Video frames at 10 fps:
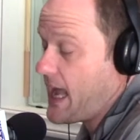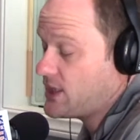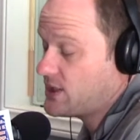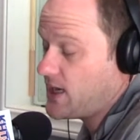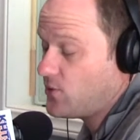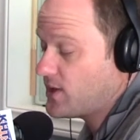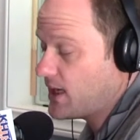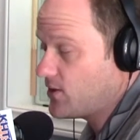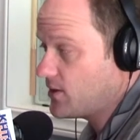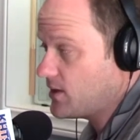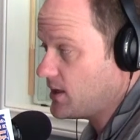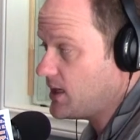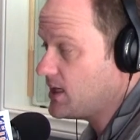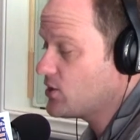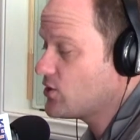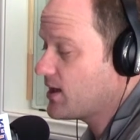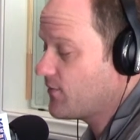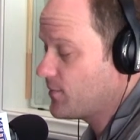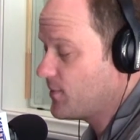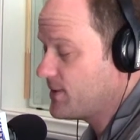Yeah, actually, I don't think he doesn't he look, care. He didn't look at
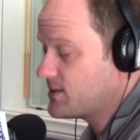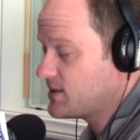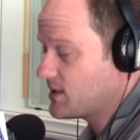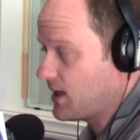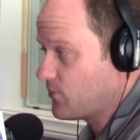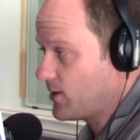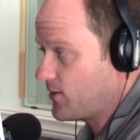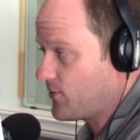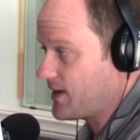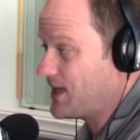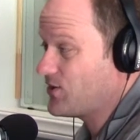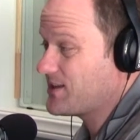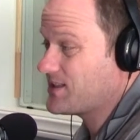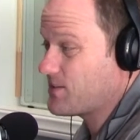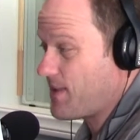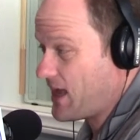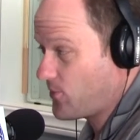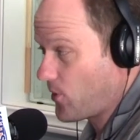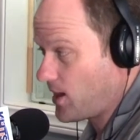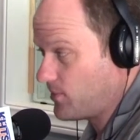it from a business standpoint. I don't think he looked at it as a
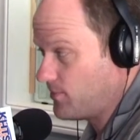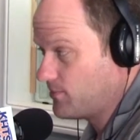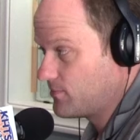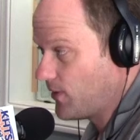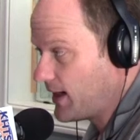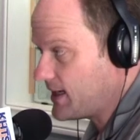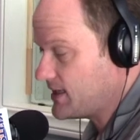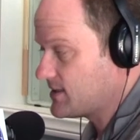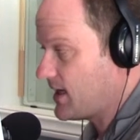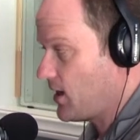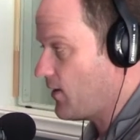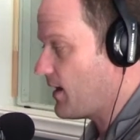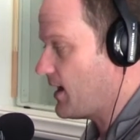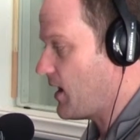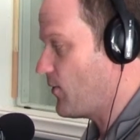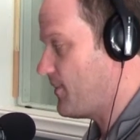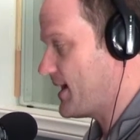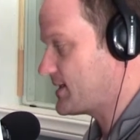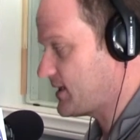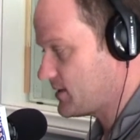math problem, right? He yeah. said, "All right, I want to
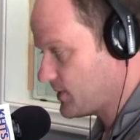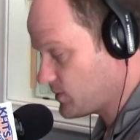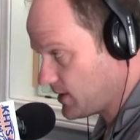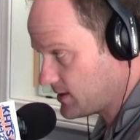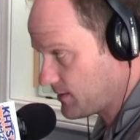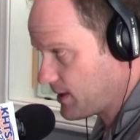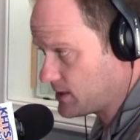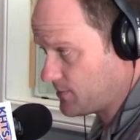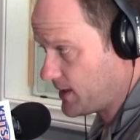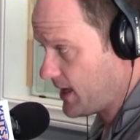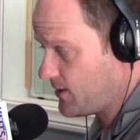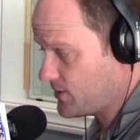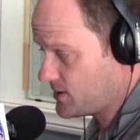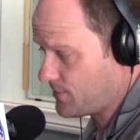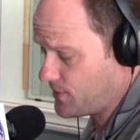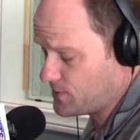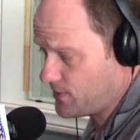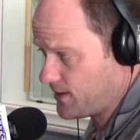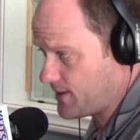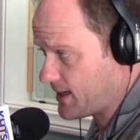max out as much money as I possibly can. This is the most
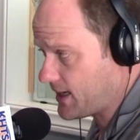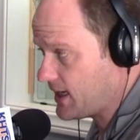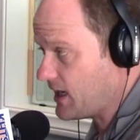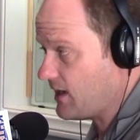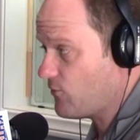money I think I can get."